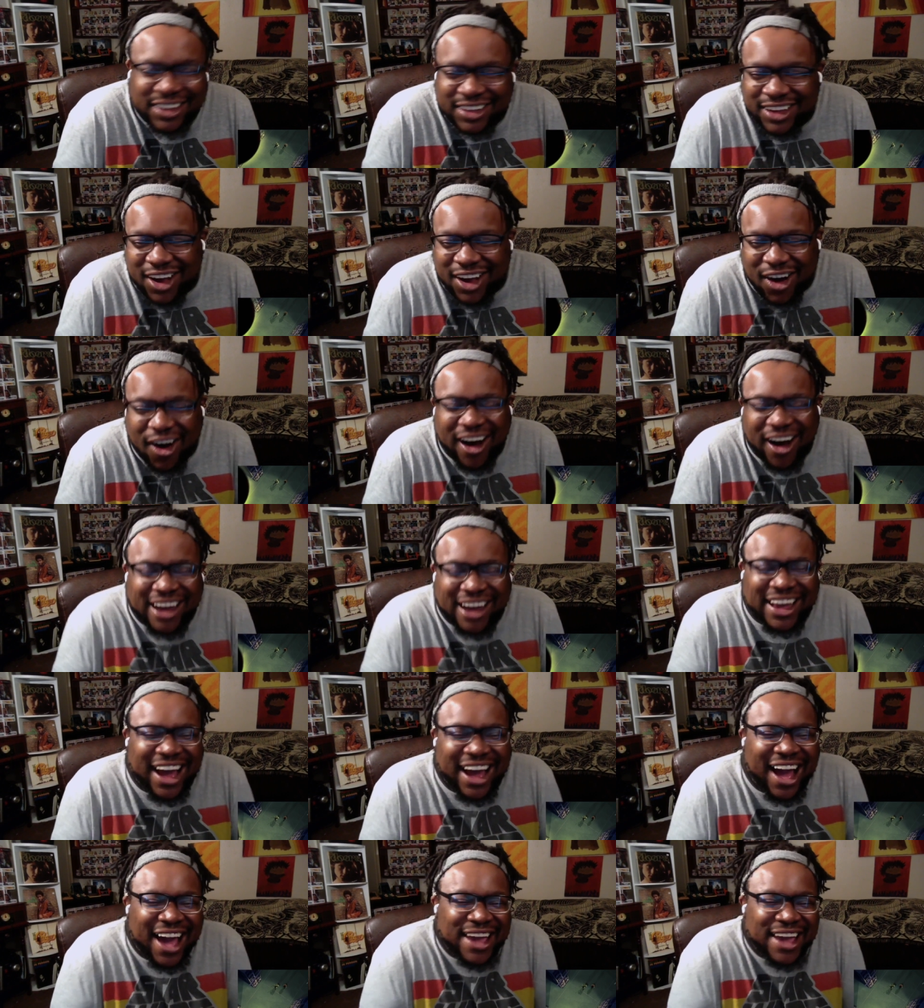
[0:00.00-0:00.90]

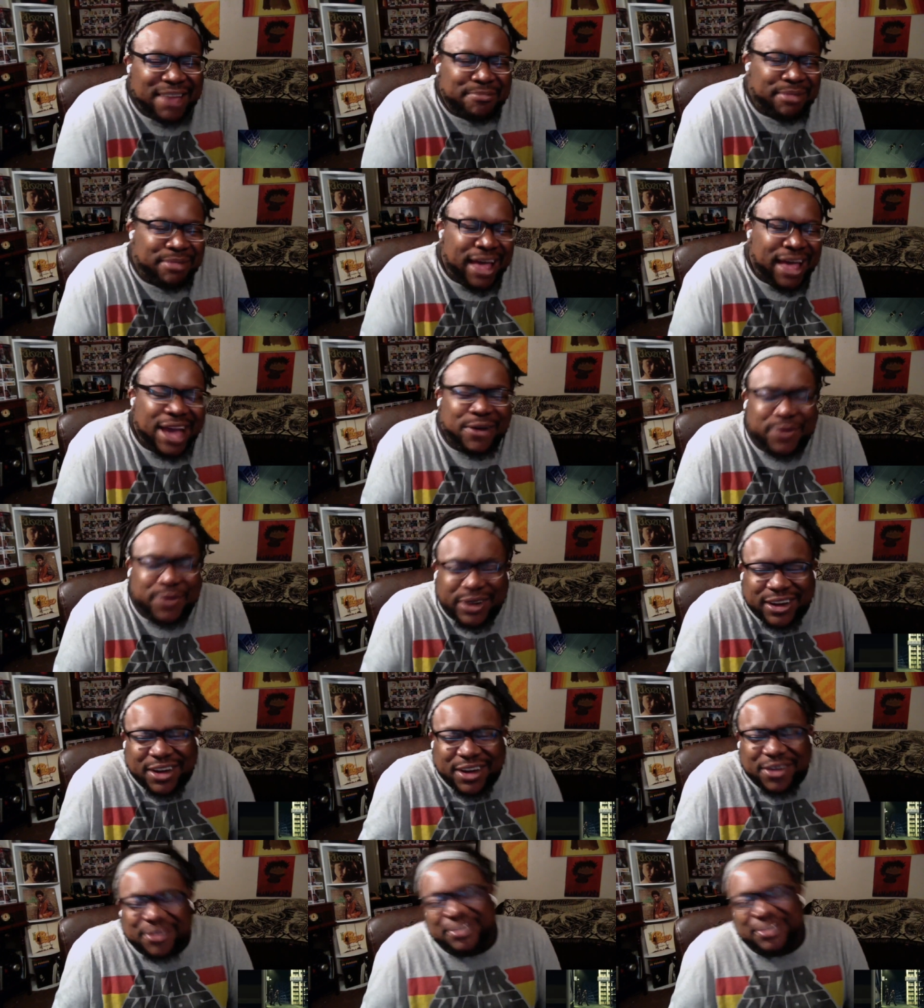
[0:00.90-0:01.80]
Hawkeye and Black
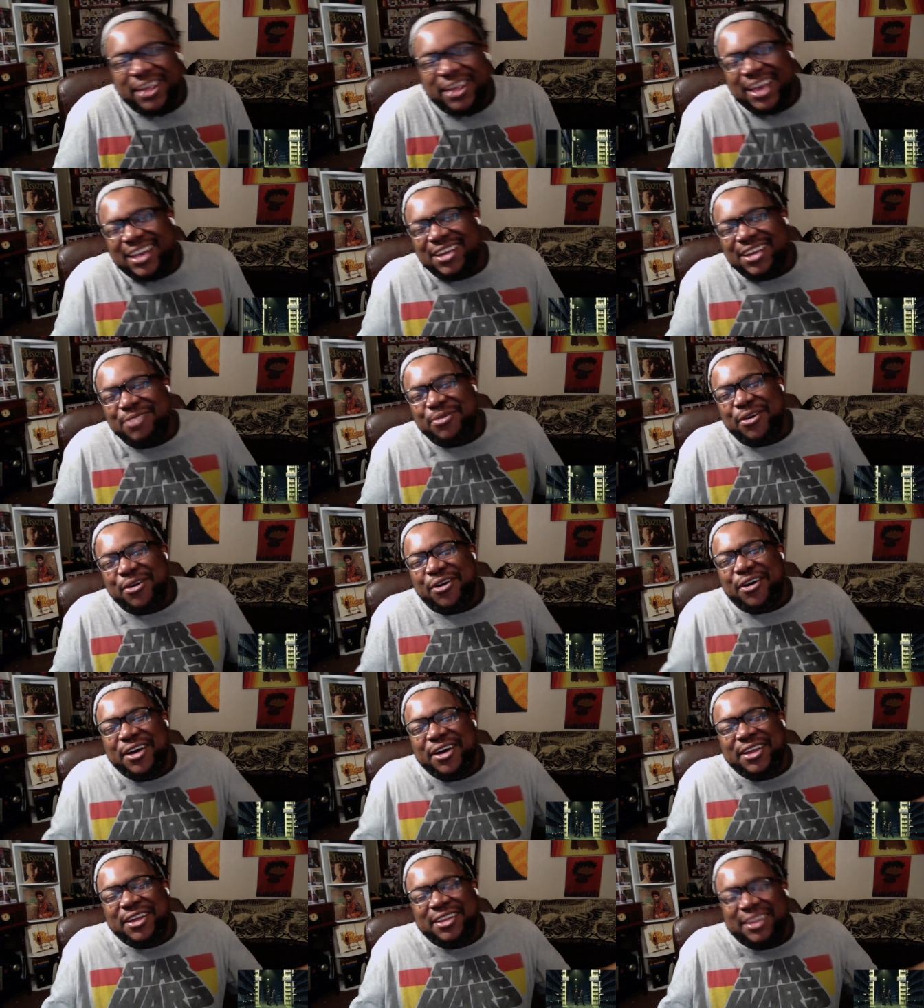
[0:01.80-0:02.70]
Widow. Like, come
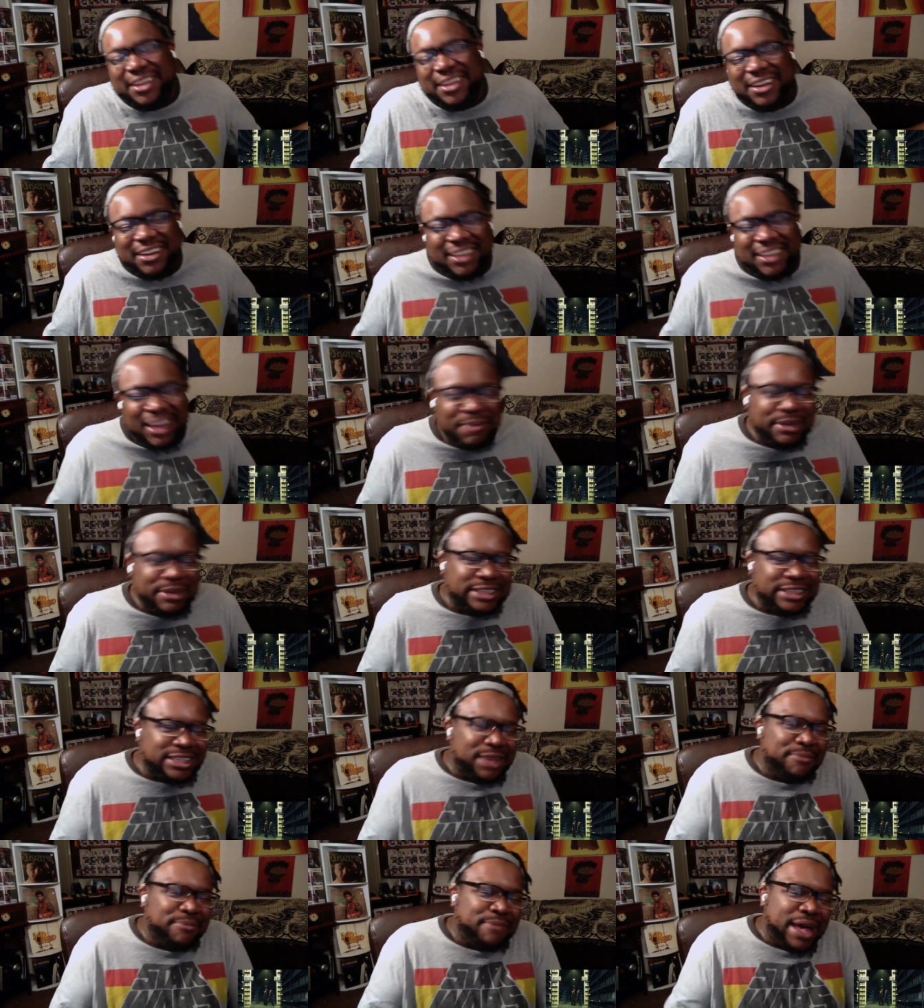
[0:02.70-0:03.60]
on, give me
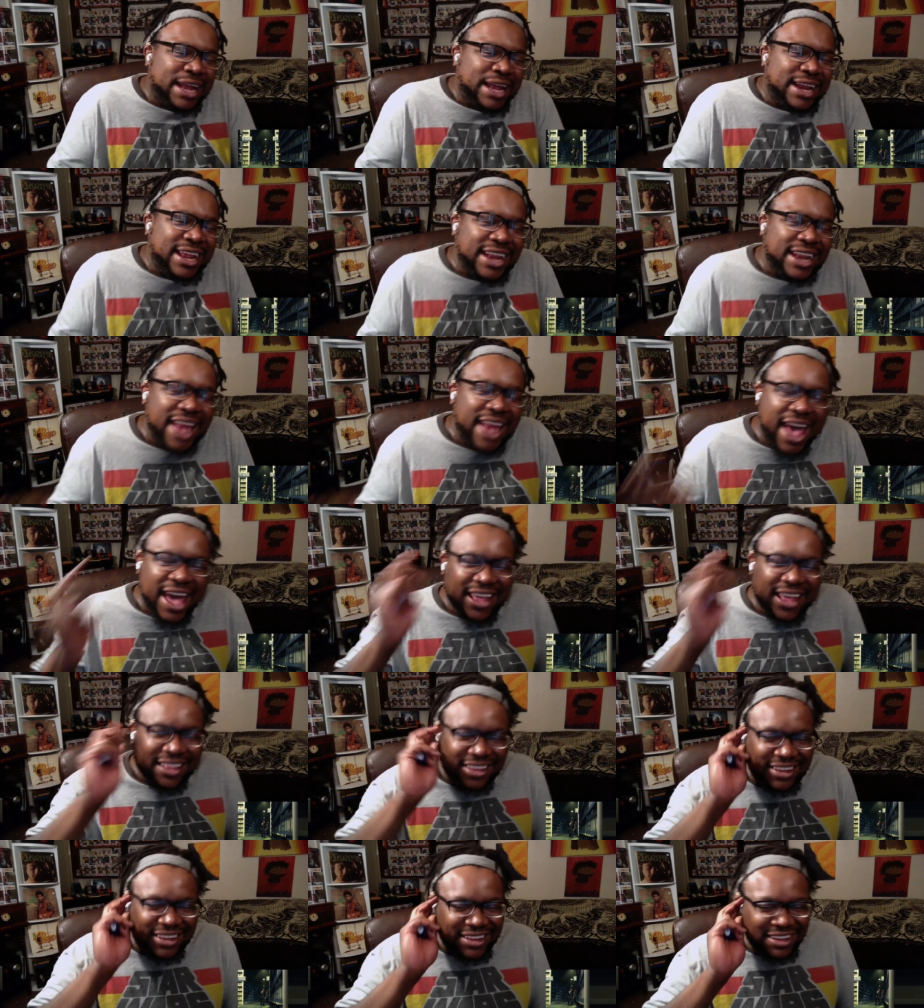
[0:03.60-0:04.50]
something better than
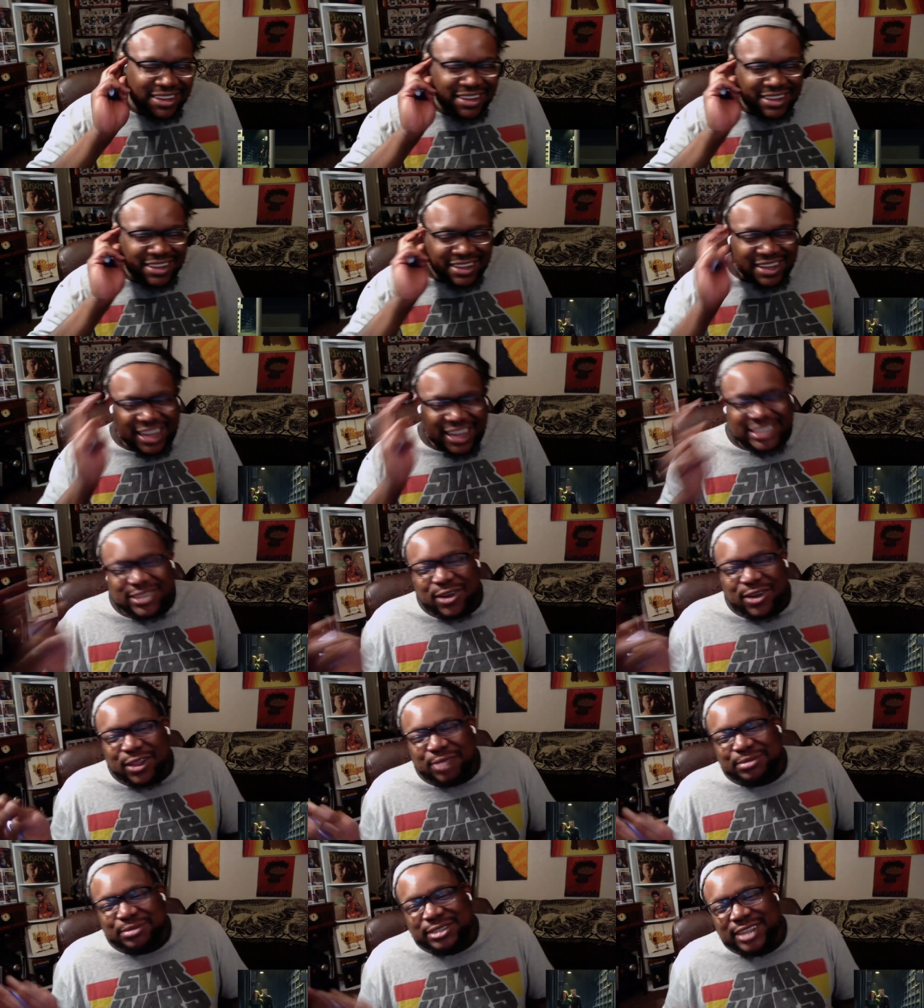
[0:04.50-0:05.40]
that. That's
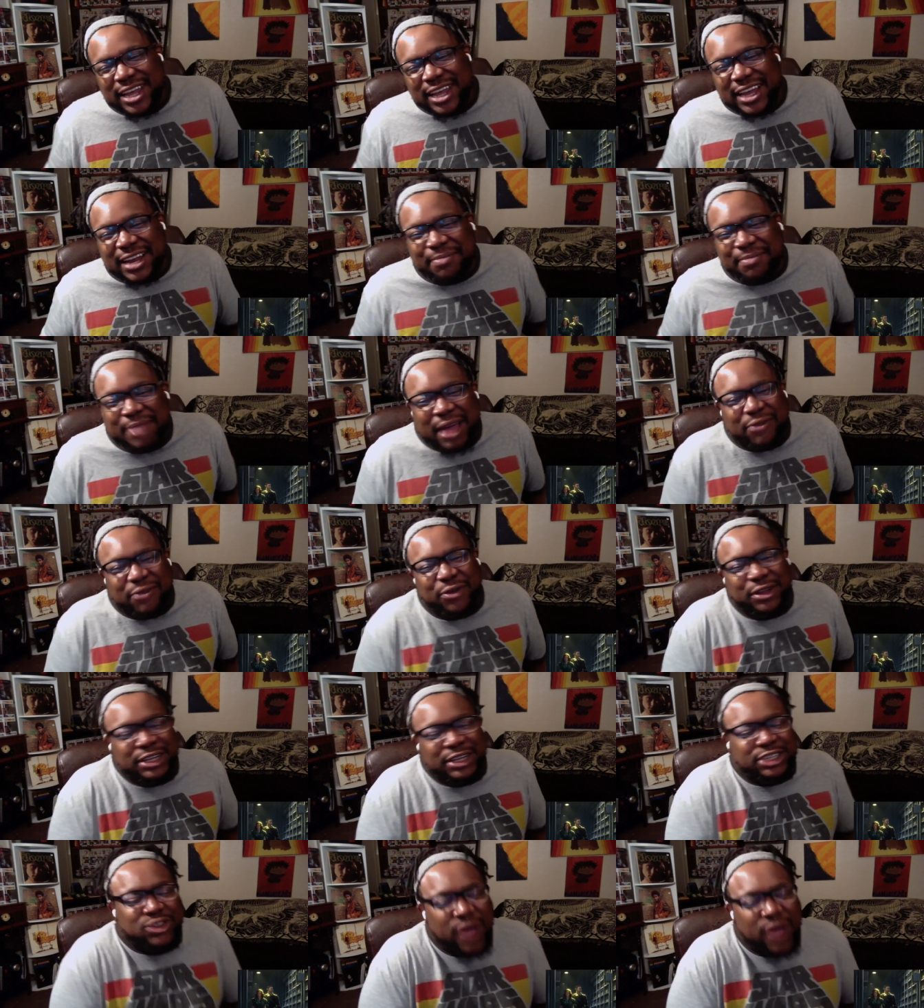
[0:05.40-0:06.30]
all I'm saying. I'm not
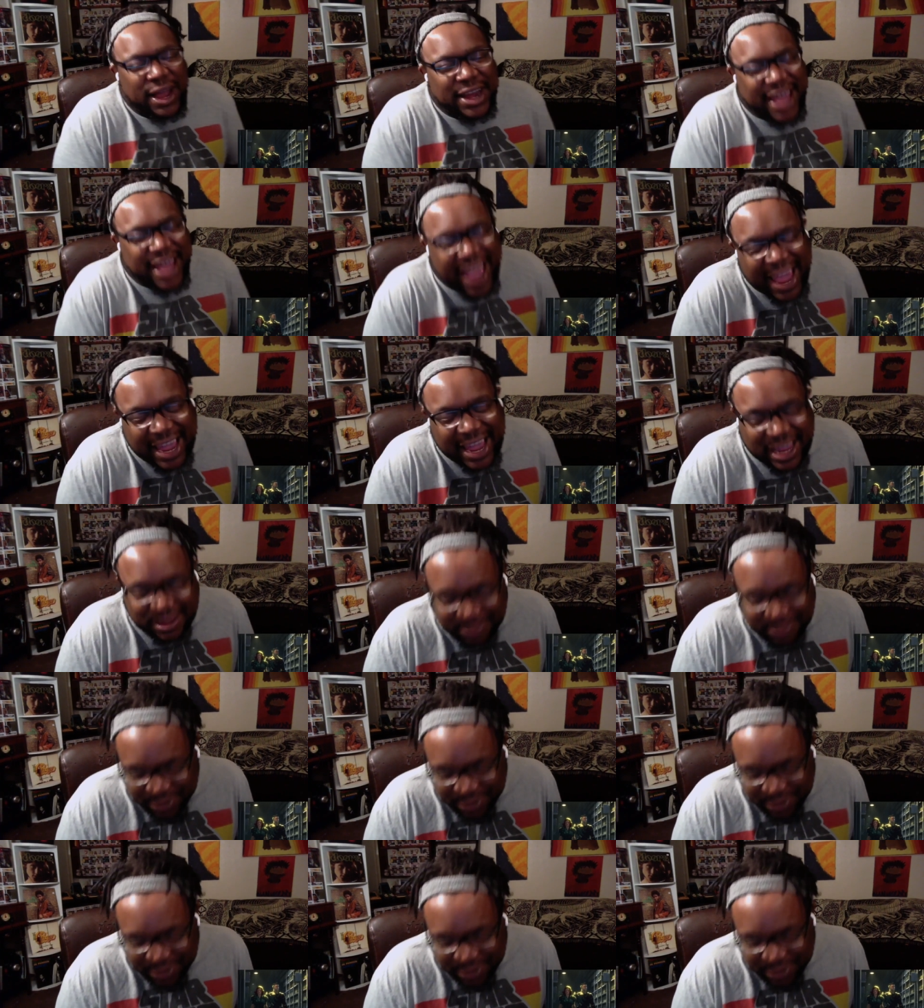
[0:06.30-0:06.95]
really trying to hate,